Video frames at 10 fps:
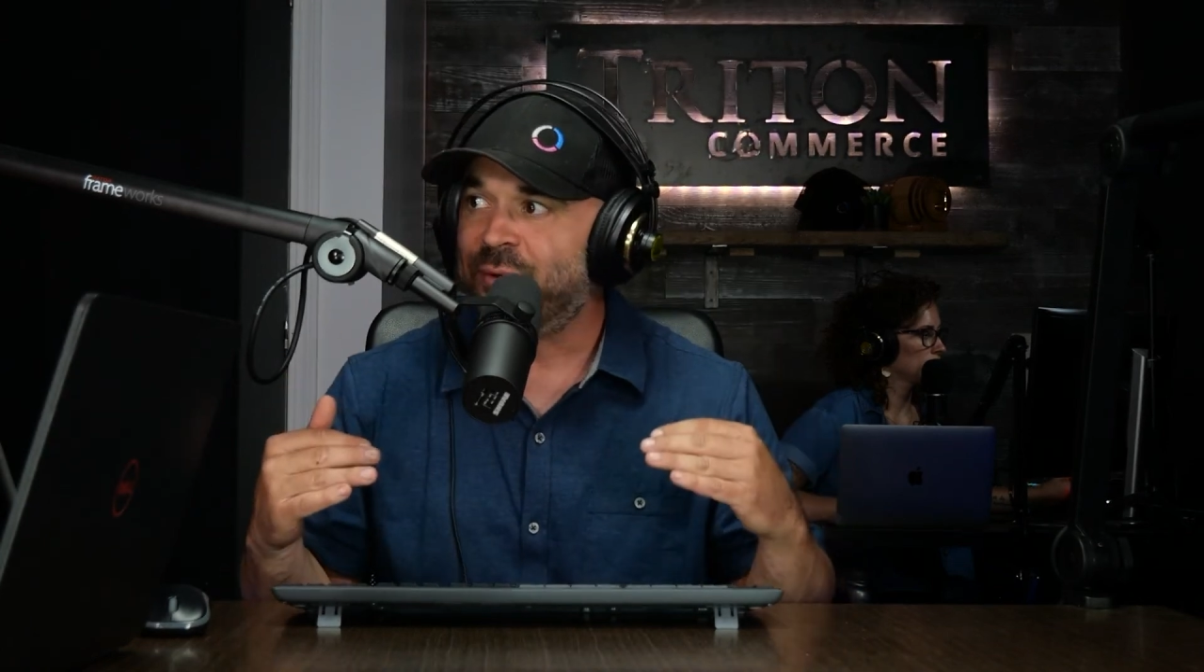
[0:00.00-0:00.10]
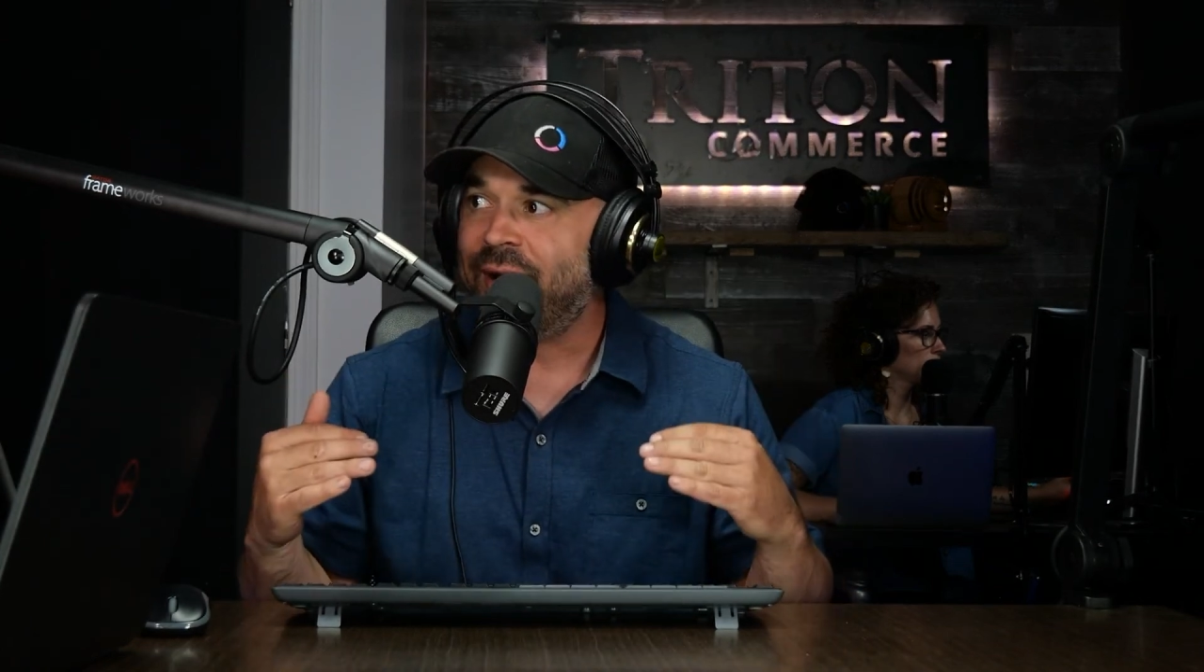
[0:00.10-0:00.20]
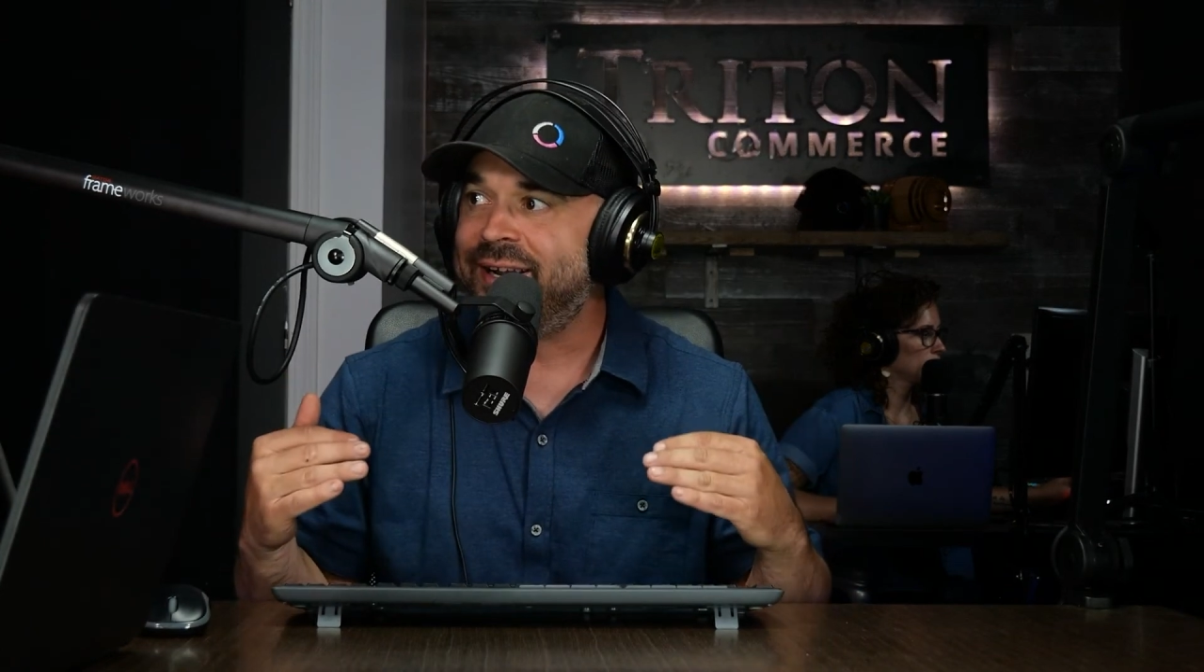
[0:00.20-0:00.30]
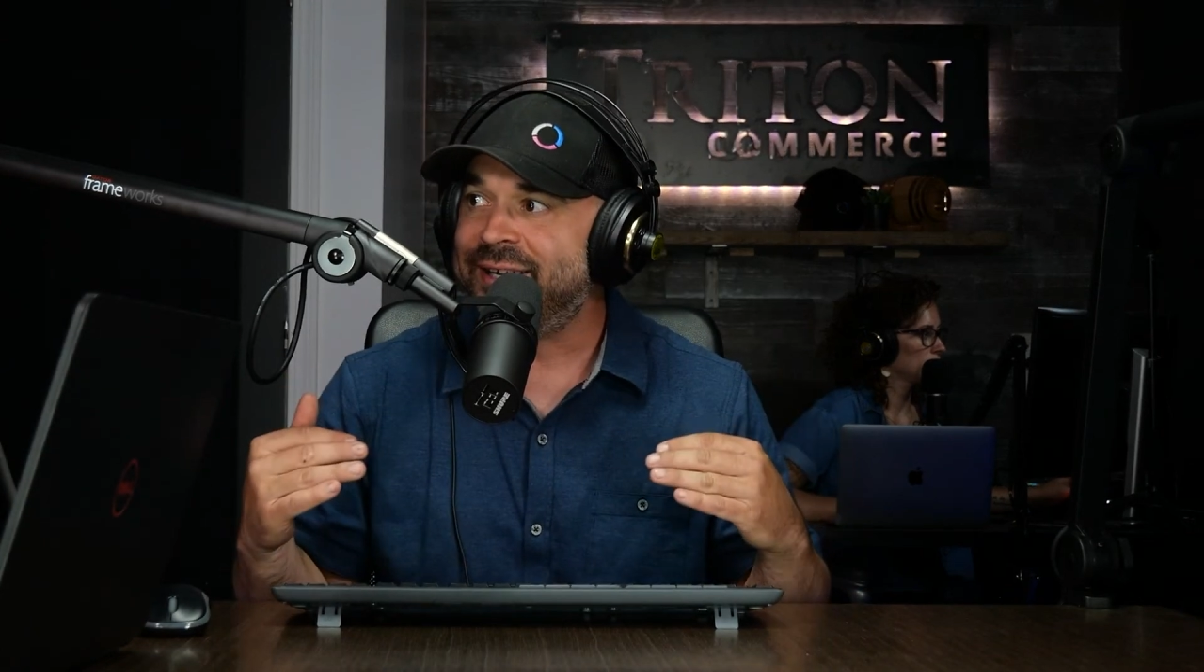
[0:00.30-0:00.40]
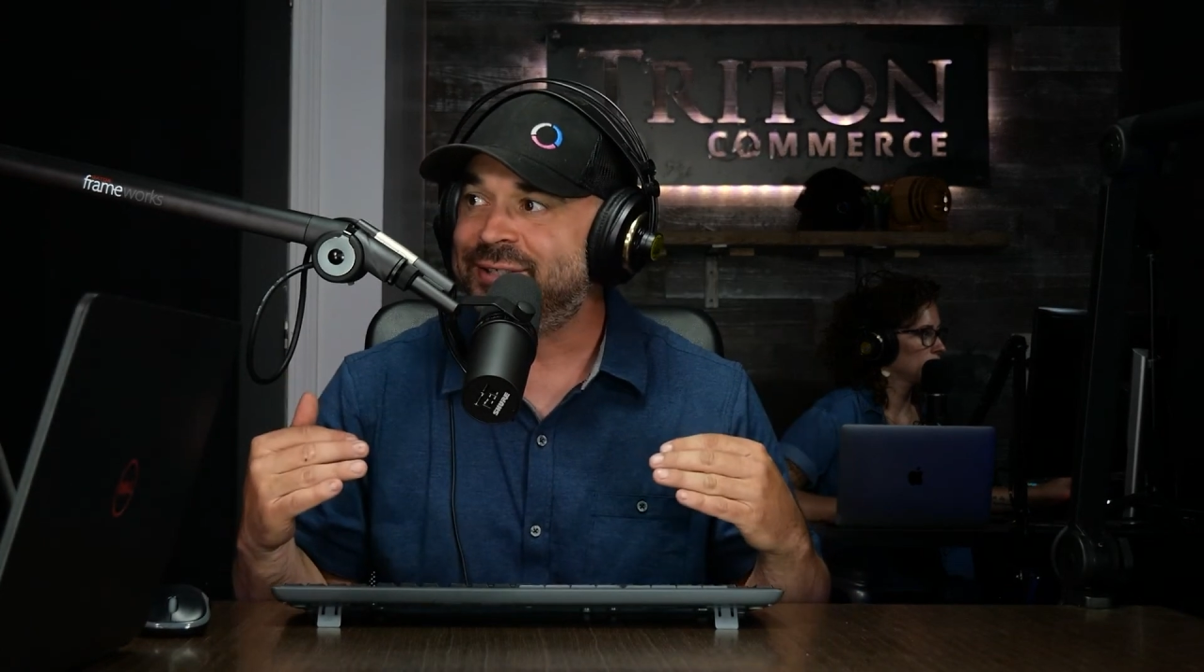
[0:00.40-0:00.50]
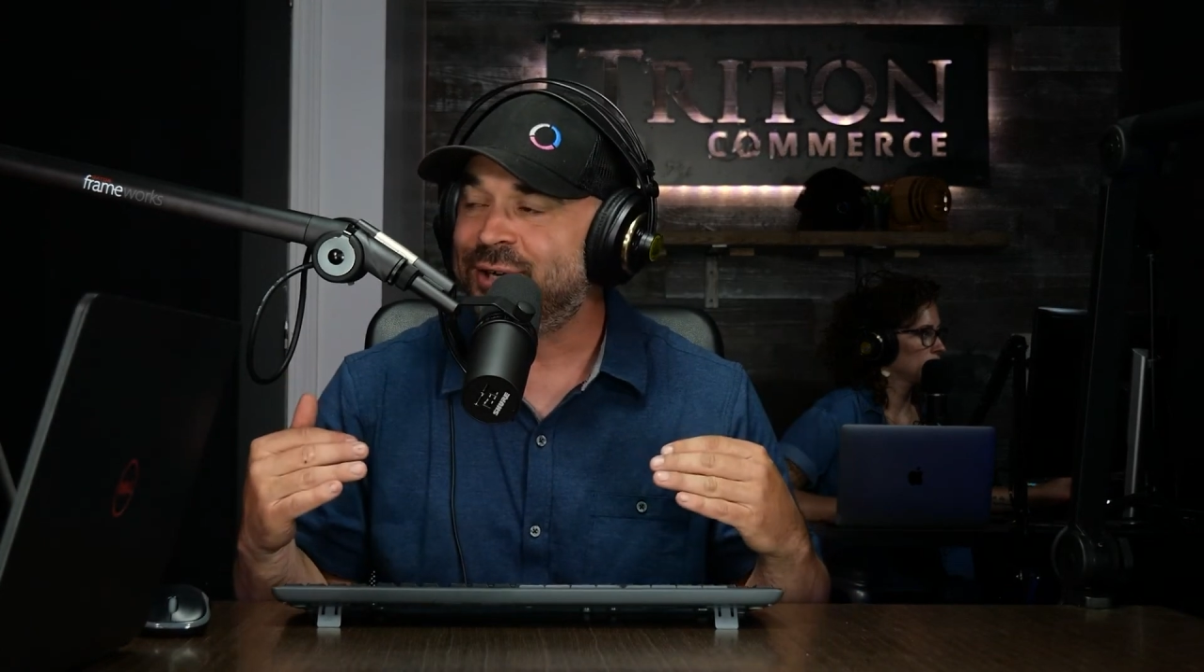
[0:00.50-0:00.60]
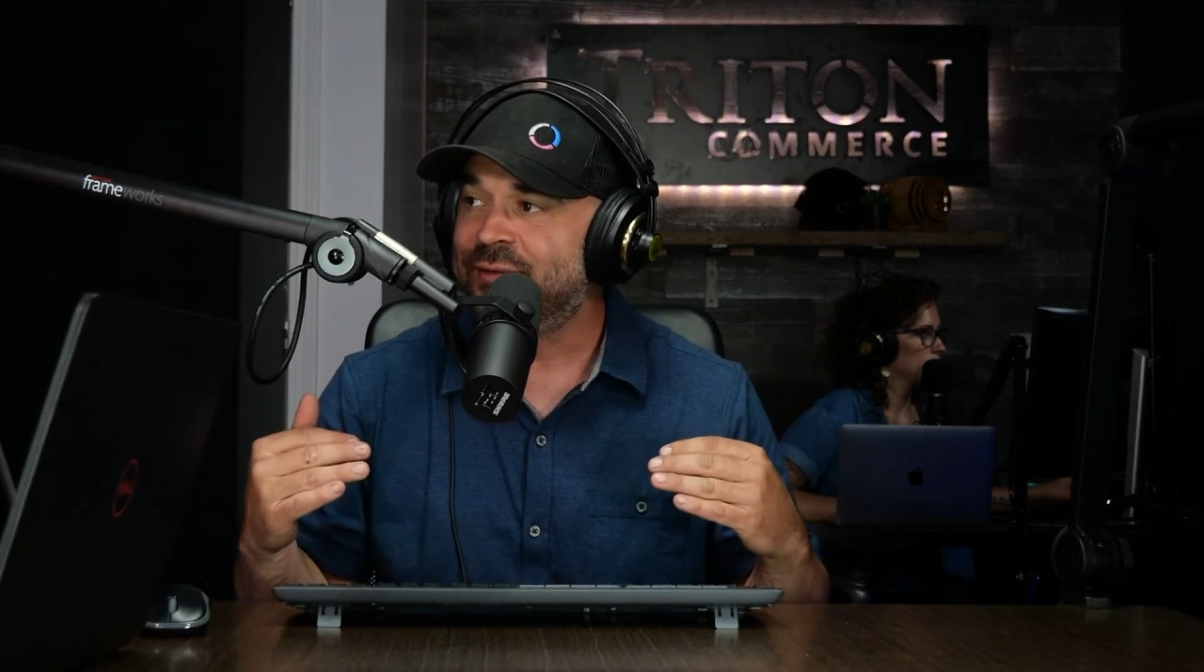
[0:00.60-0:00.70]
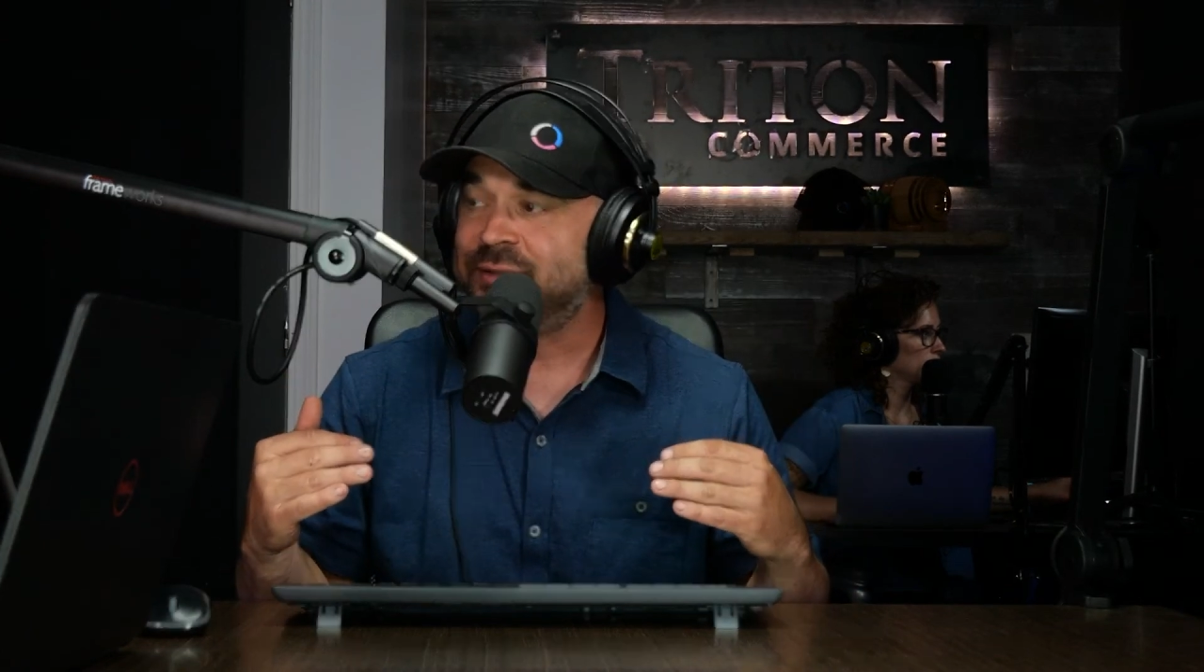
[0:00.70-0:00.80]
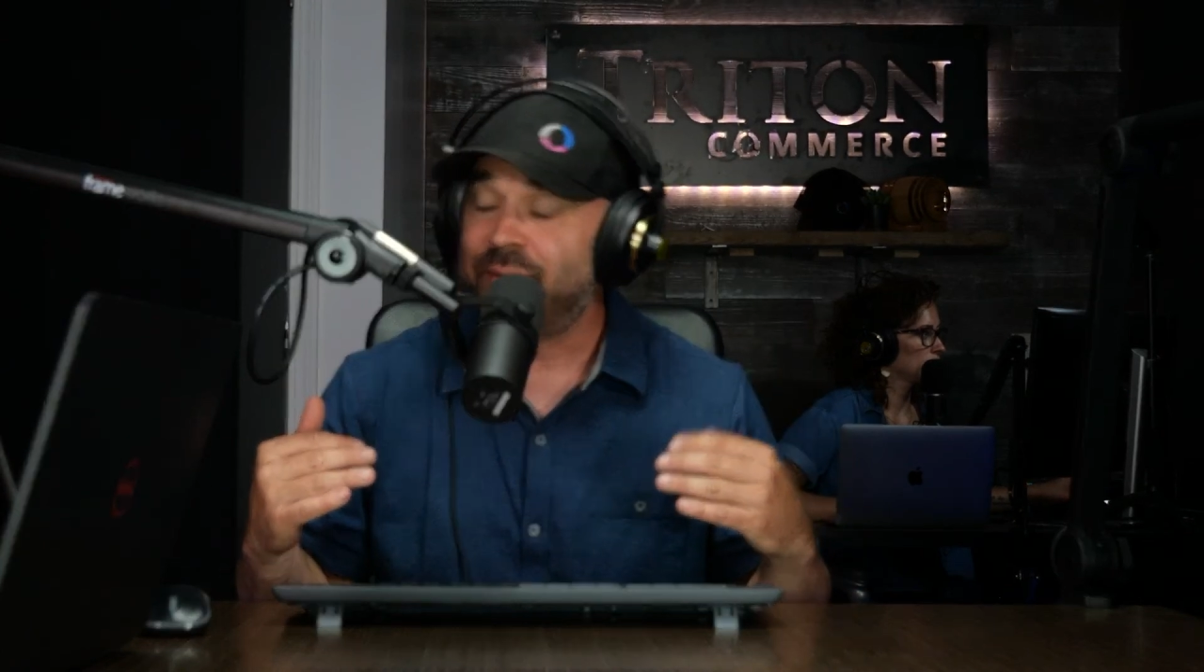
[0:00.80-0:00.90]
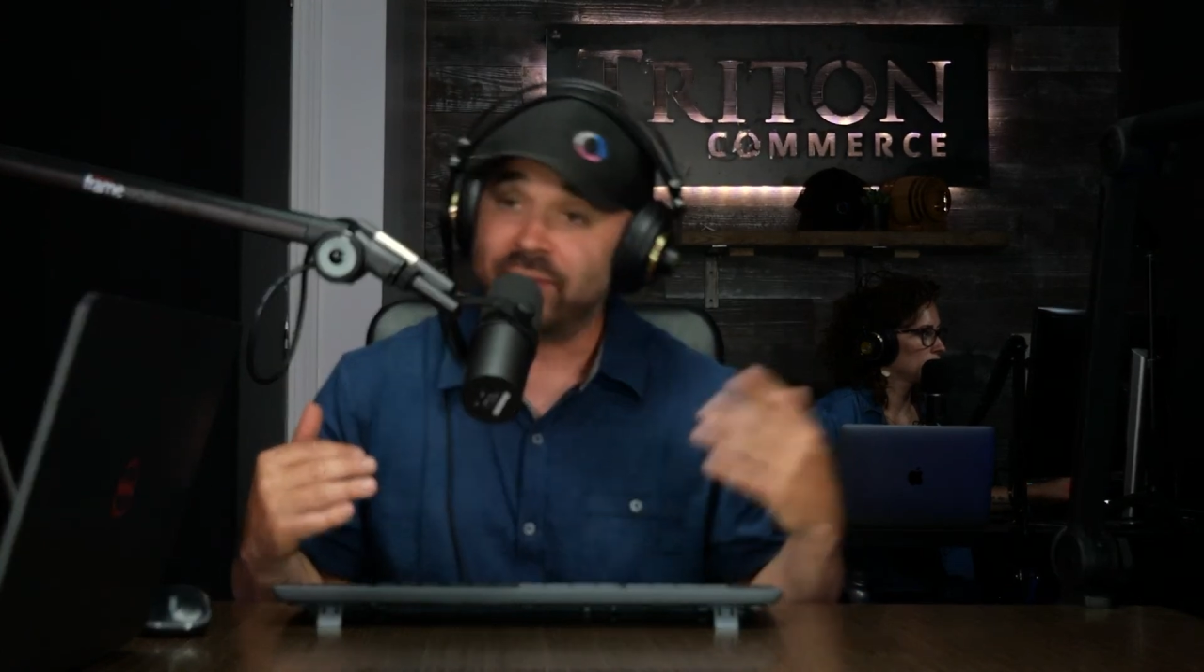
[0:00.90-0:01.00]
grinding
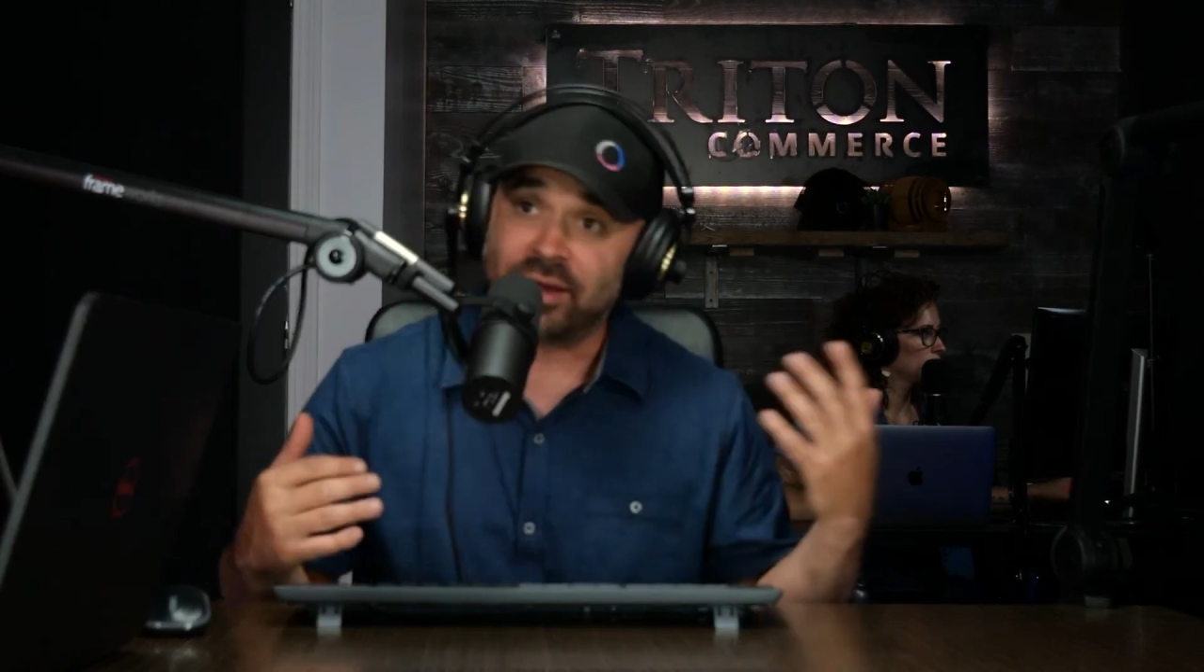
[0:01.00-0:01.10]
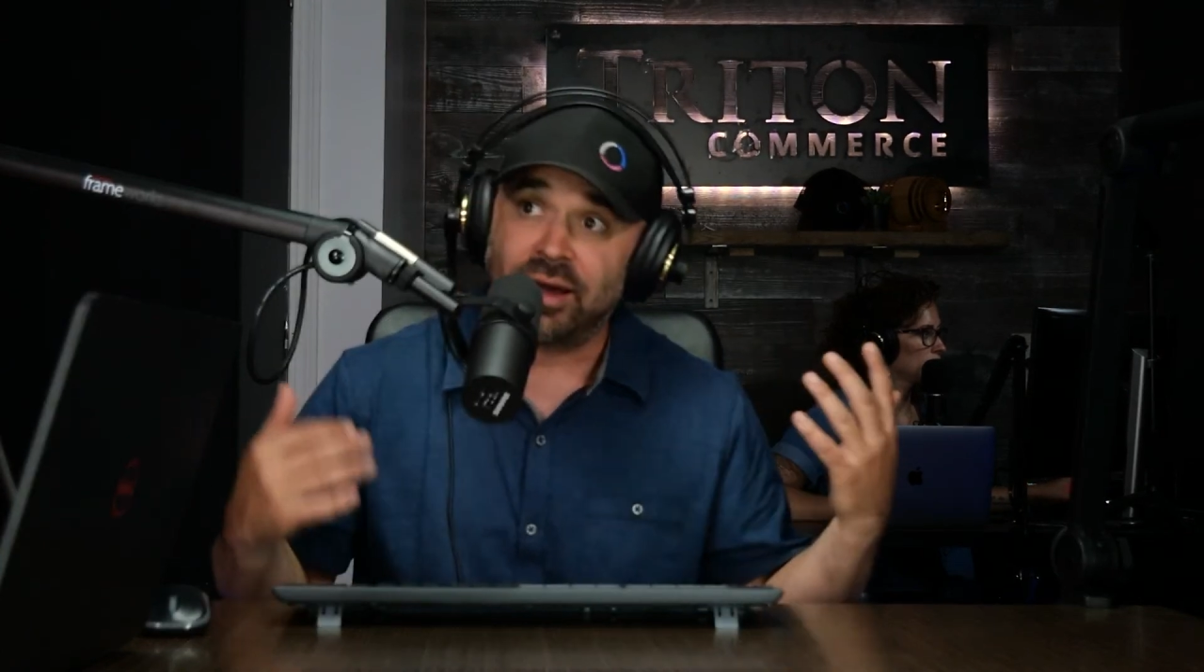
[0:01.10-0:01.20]
service, you're like,